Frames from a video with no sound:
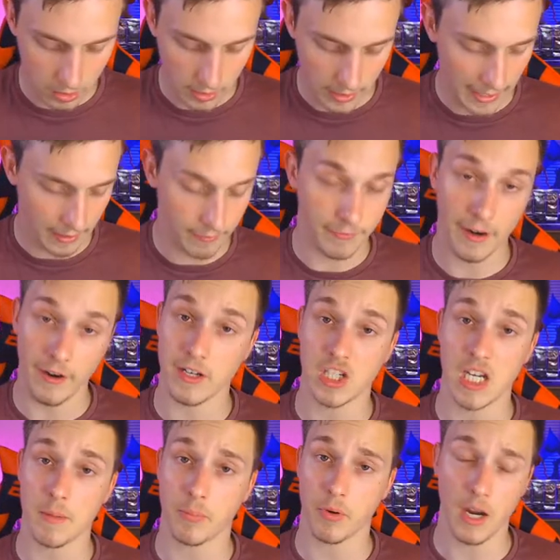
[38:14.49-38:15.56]
At very
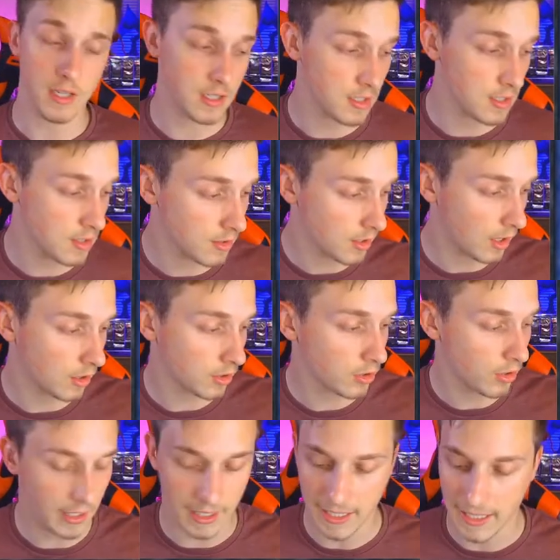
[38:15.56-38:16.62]
cheap prices. I'll do
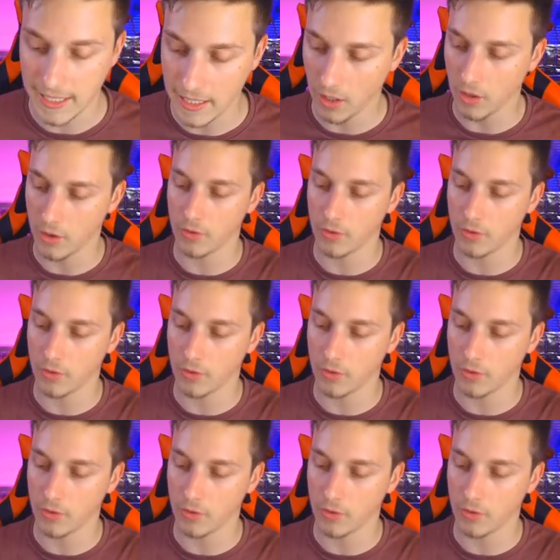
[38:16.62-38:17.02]
like a kilo